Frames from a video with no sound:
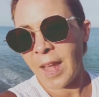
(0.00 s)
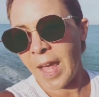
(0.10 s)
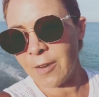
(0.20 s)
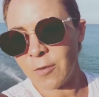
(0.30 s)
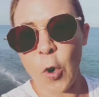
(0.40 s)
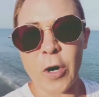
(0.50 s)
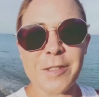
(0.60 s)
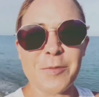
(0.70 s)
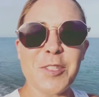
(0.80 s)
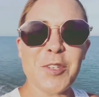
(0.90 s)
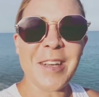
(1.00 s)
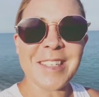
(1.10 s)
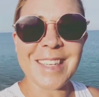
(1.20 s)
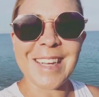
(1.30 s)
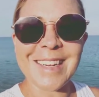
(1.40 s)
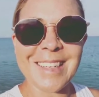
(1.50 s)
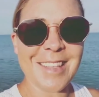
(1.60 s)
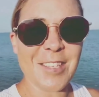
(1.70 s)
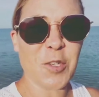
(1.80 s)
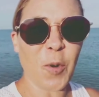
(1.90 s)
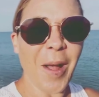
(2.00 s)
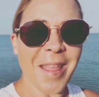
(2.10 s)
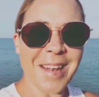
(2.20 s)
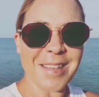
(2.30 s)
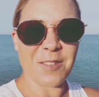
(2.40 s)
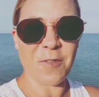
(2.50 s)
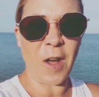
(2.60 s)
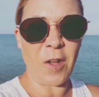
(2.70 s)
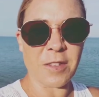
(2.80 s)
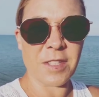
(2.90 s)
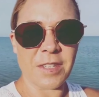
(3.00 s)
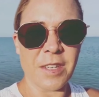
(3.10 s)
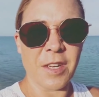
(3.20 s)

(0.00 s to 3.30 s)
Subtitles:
And of course, rejoicing, the joy that is felt